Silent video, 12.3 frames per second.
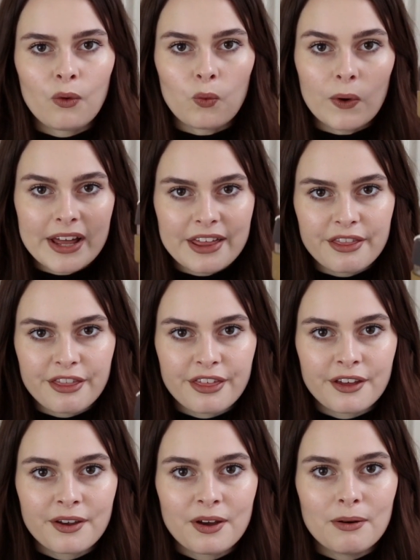
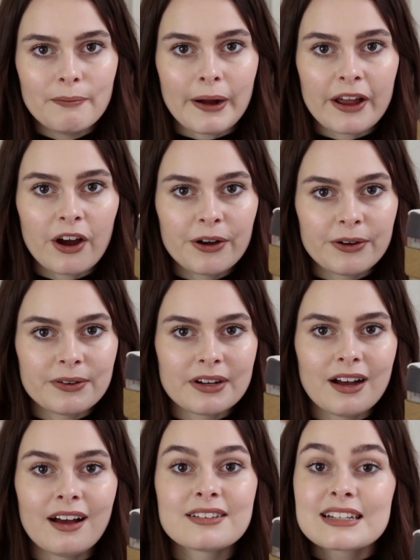with my
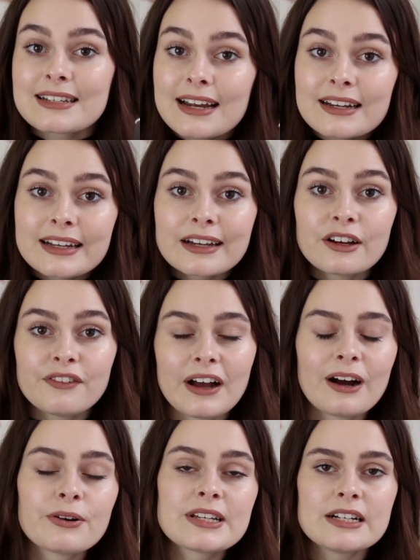own understanding of
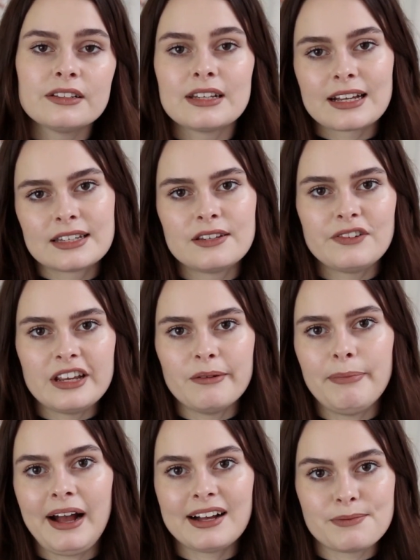how guilt negatively
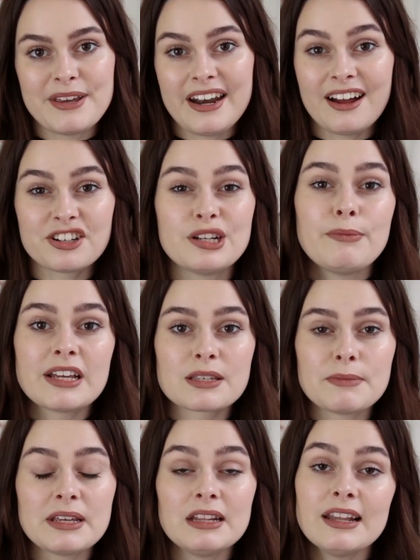impacts me and actually
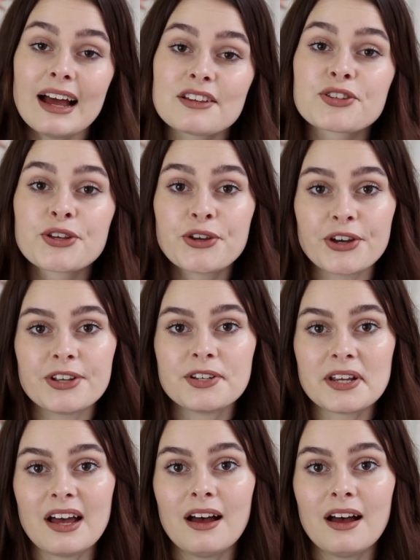makes me less good